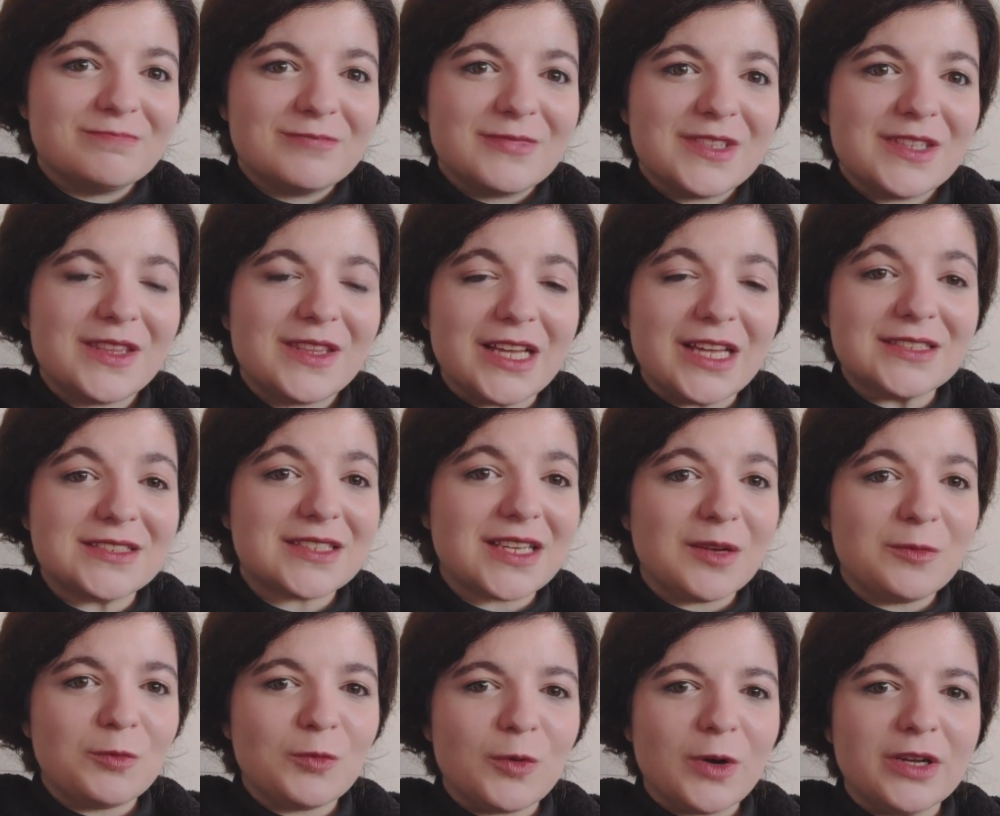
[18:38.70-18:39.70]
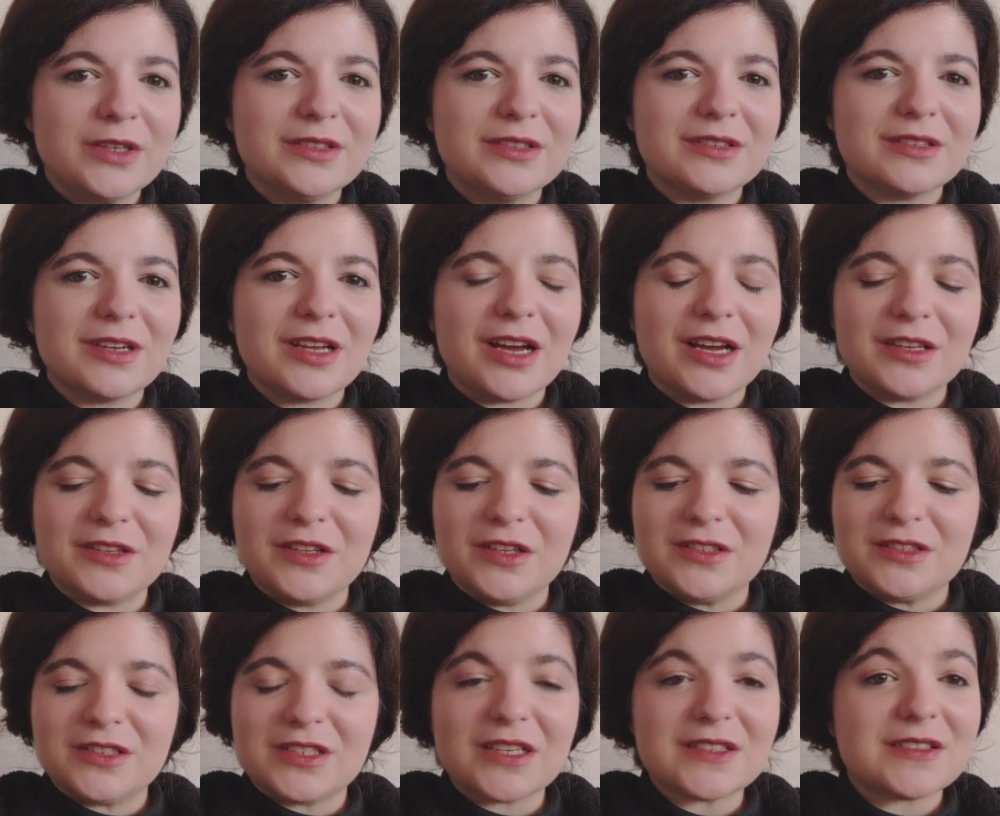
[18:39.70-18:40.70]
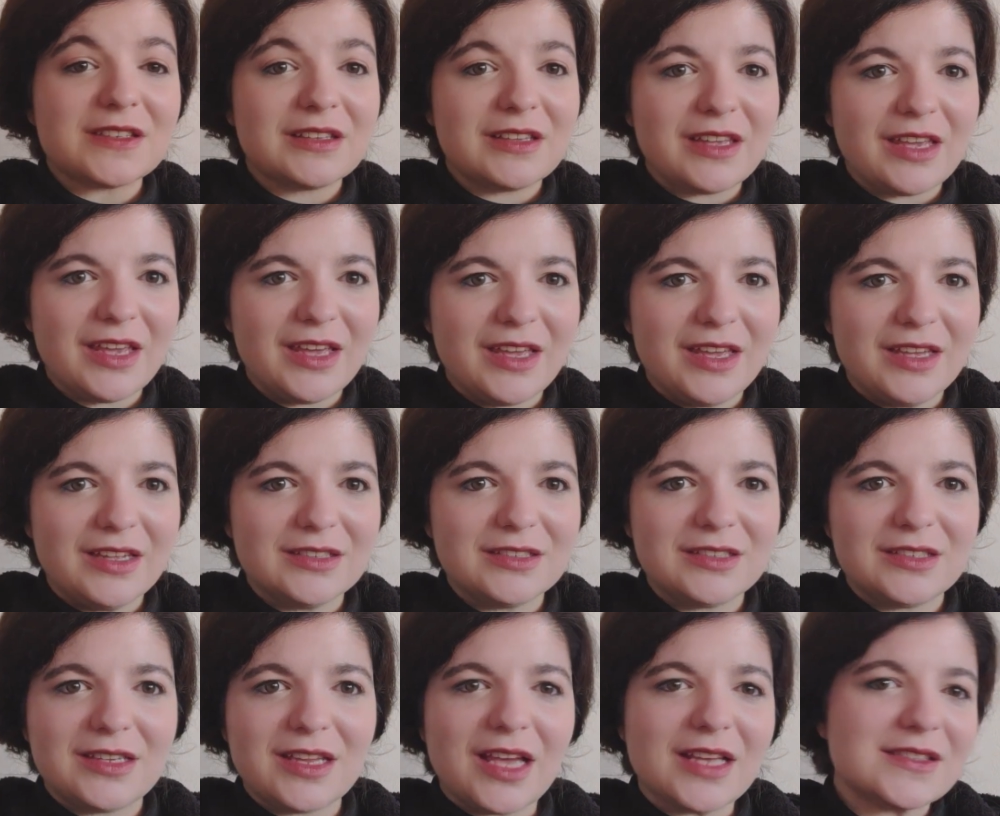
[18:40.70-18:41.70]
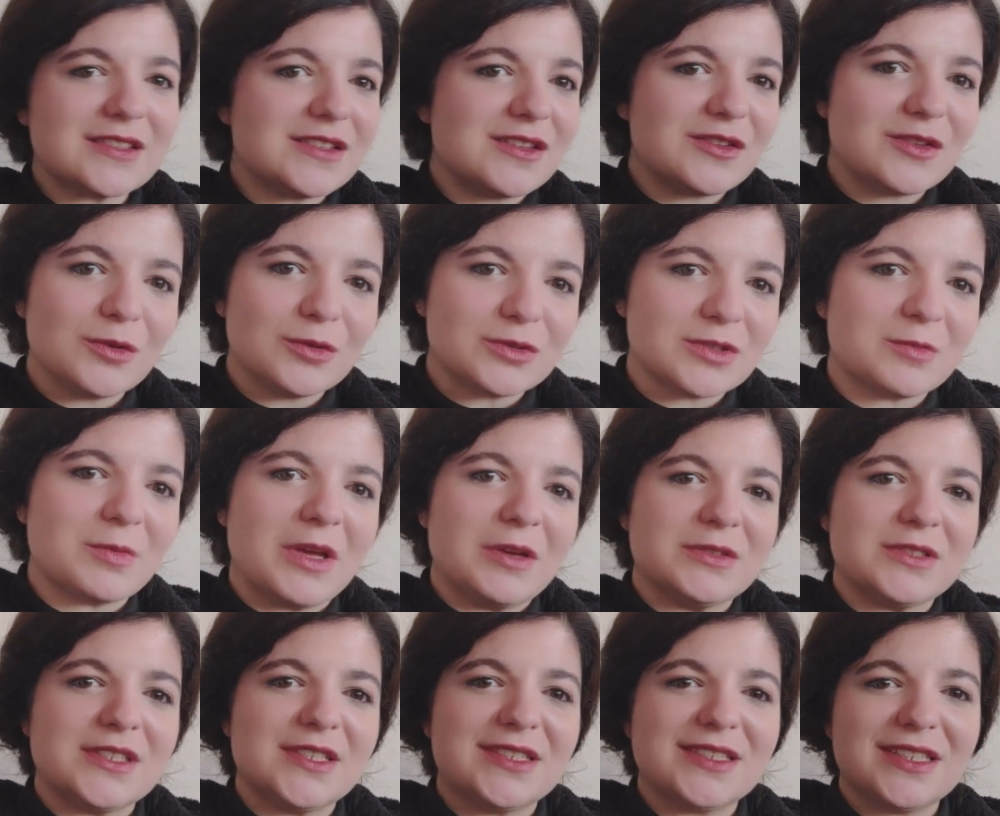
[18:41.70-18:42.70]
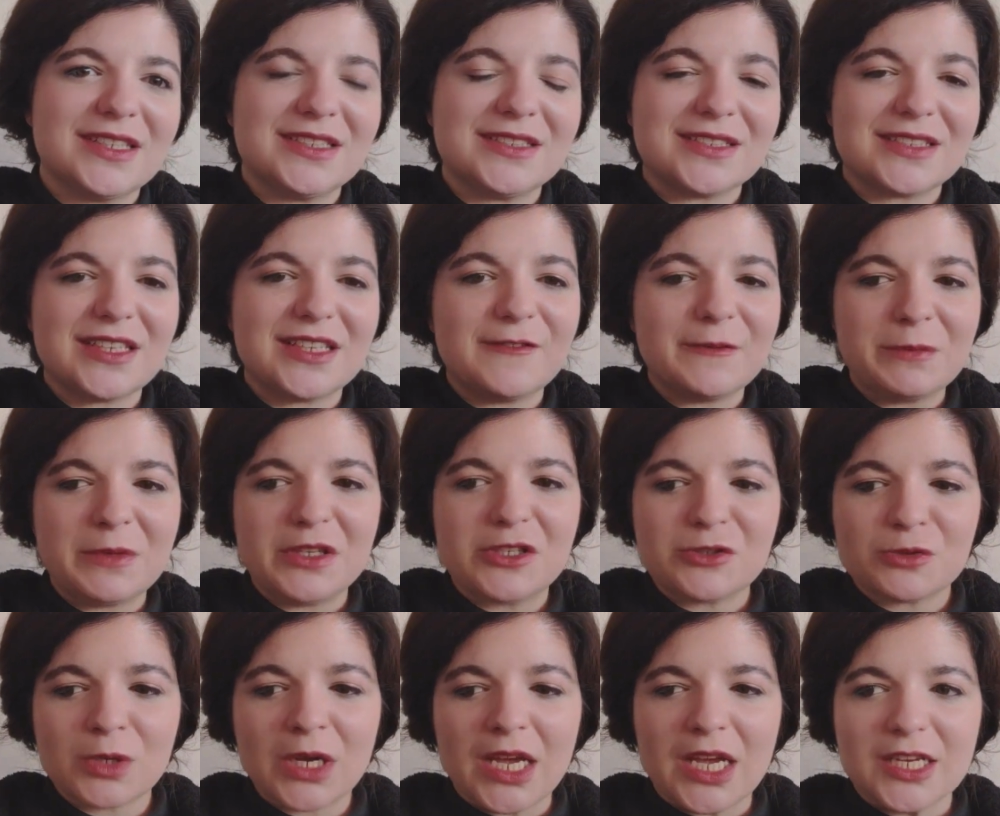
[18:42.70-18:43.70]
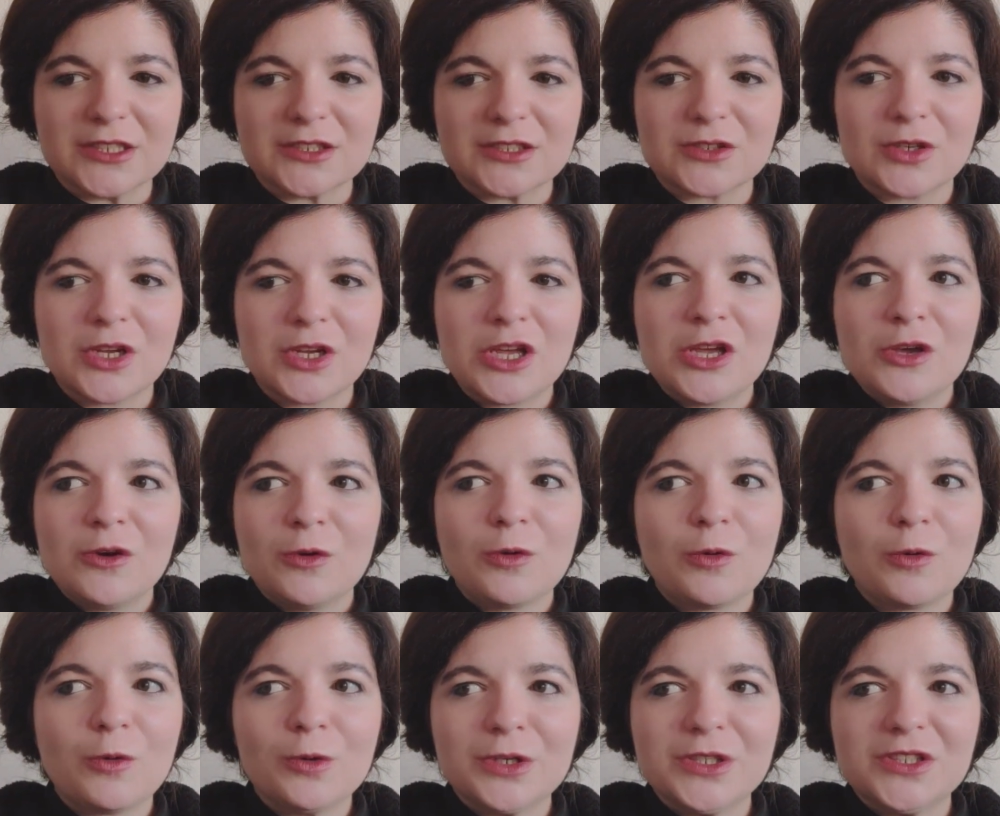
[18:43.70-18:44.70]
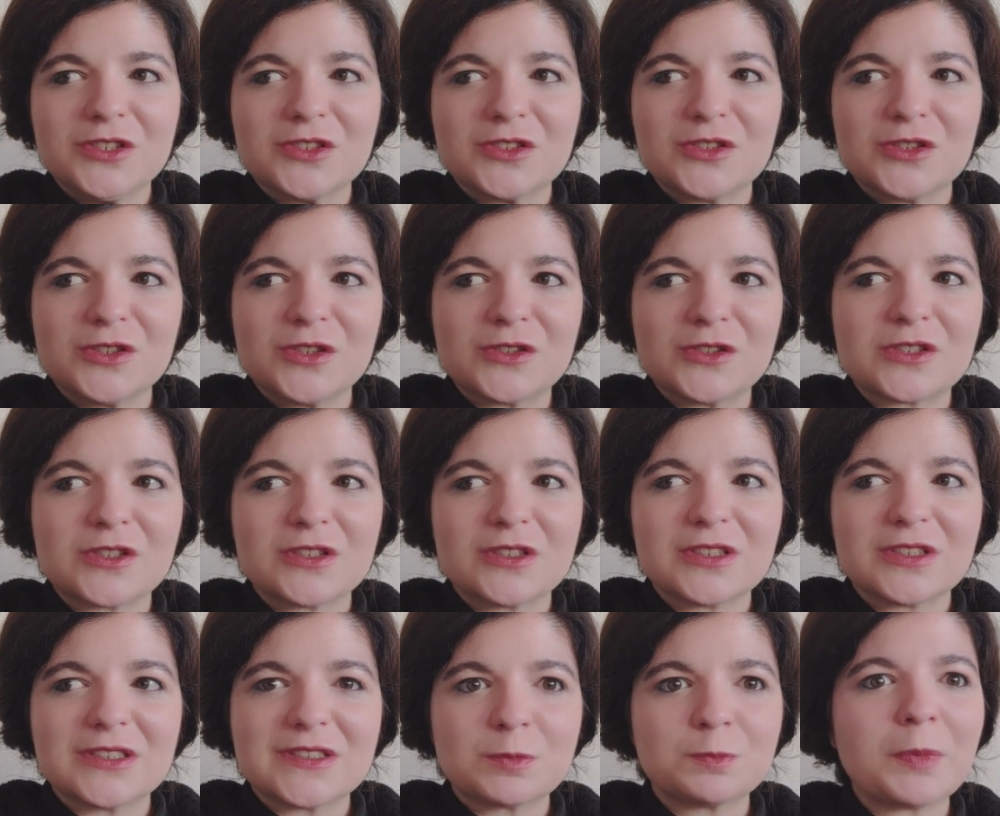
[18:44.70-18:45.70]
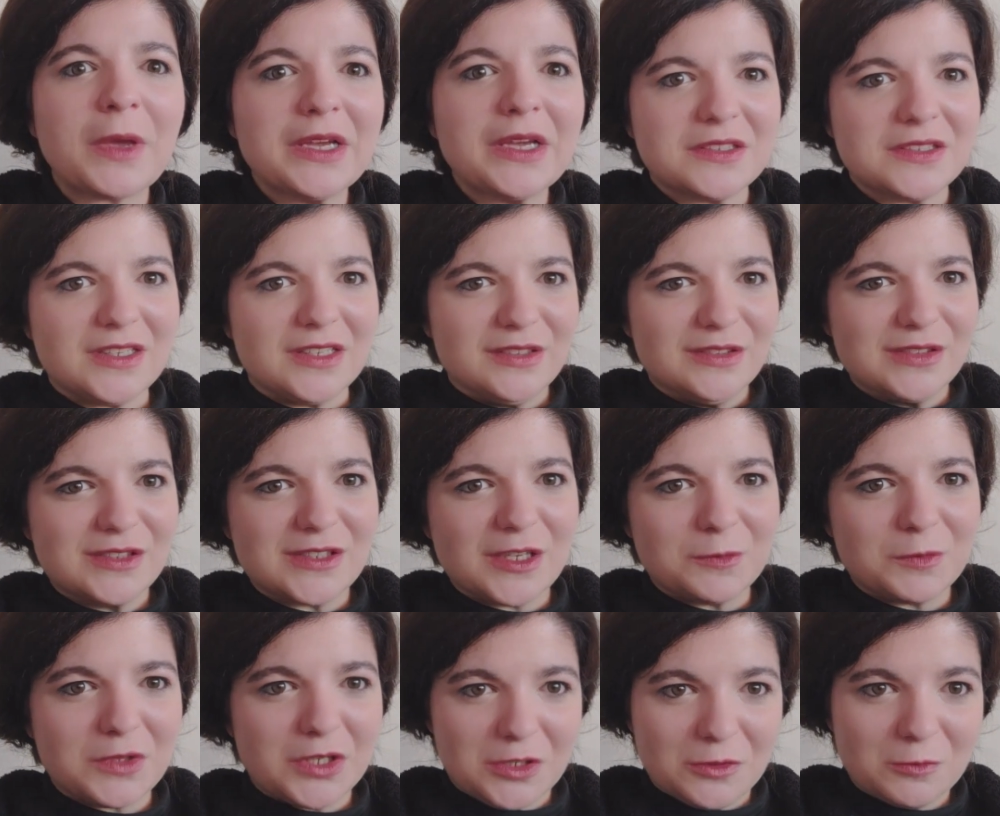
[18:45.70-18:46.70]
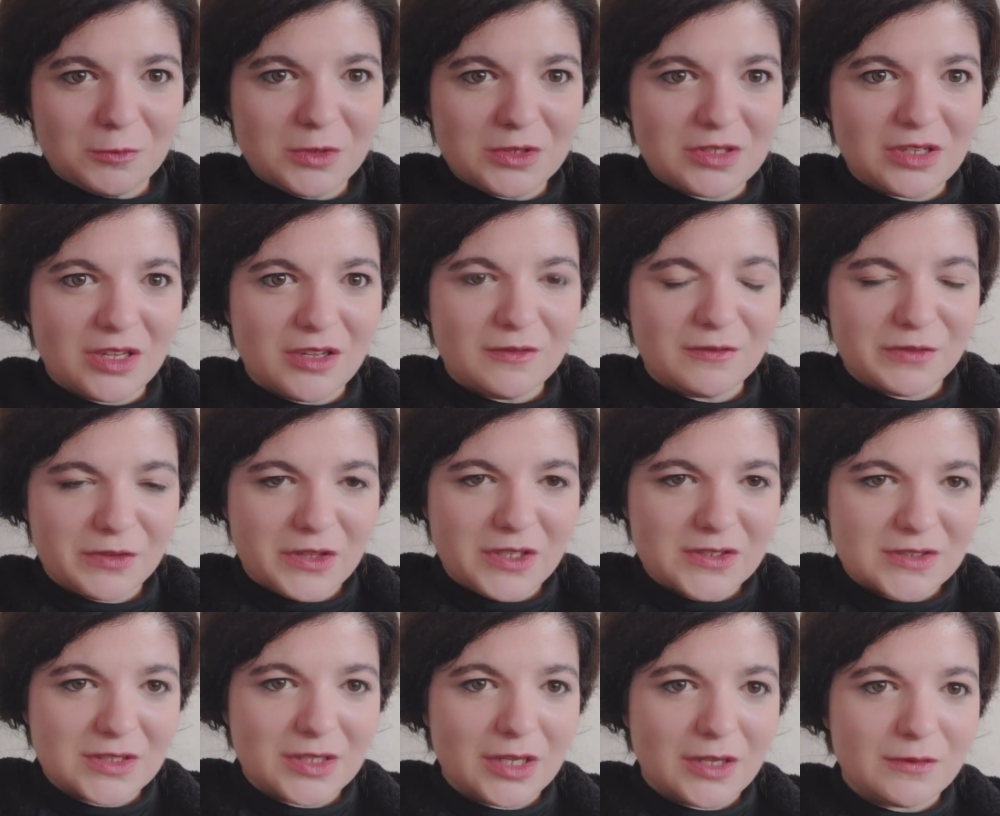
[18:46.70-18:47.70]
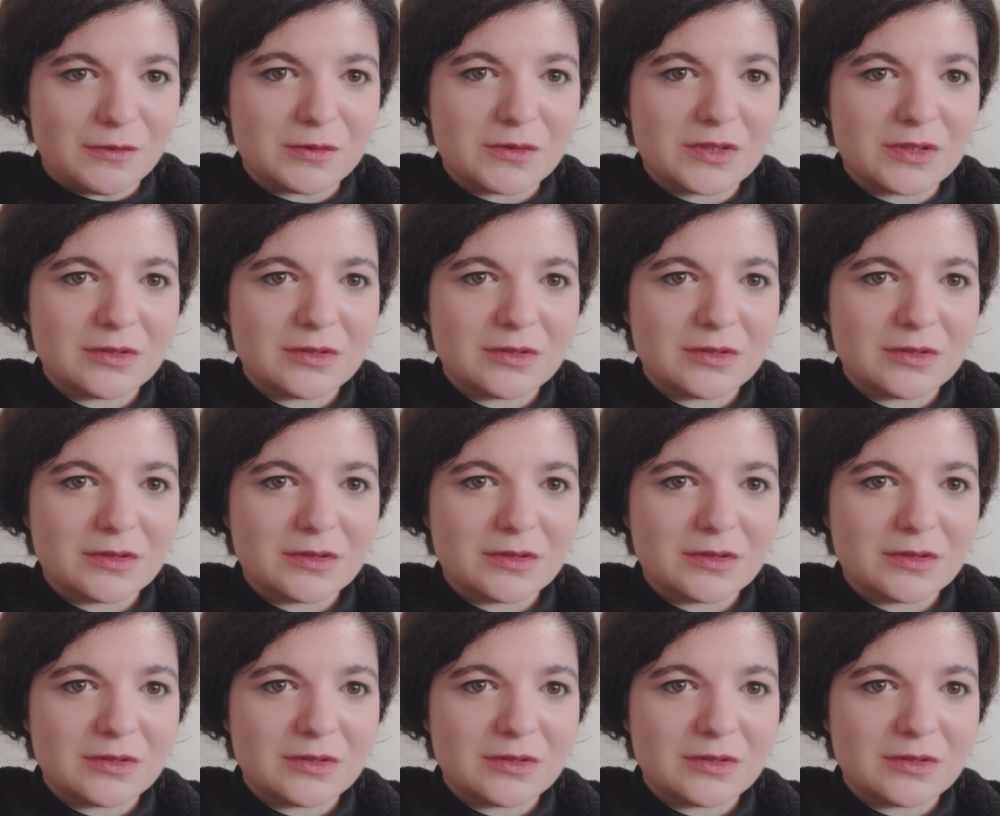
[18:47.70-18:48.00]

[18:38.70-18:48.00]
that someone either doesn't care, hasn't thought about it, is giving me trash, or is just expecting something in return for this gift.